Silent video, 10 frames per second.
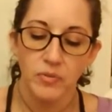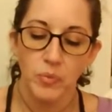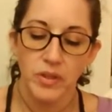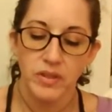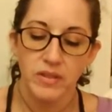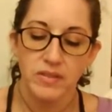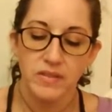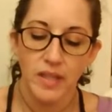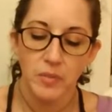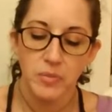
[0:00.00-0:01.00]
with the
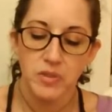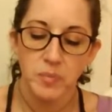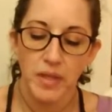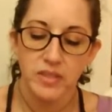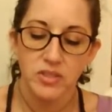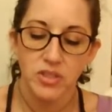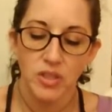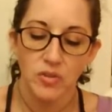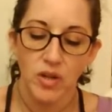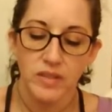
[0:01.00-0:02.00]
same respect and
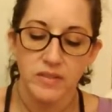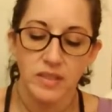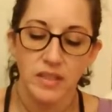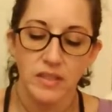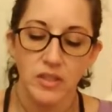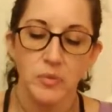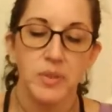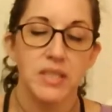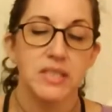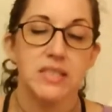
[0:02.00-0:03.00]
generosity that you would
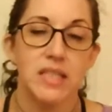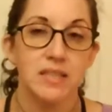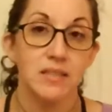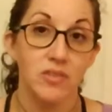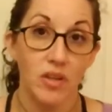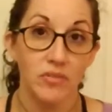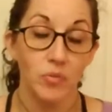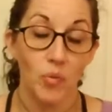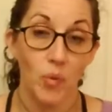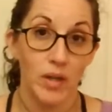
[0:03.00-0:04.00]
extend a loved
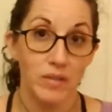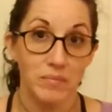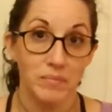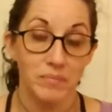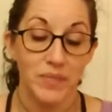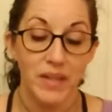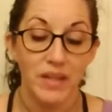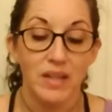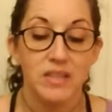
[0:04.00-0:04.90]
one.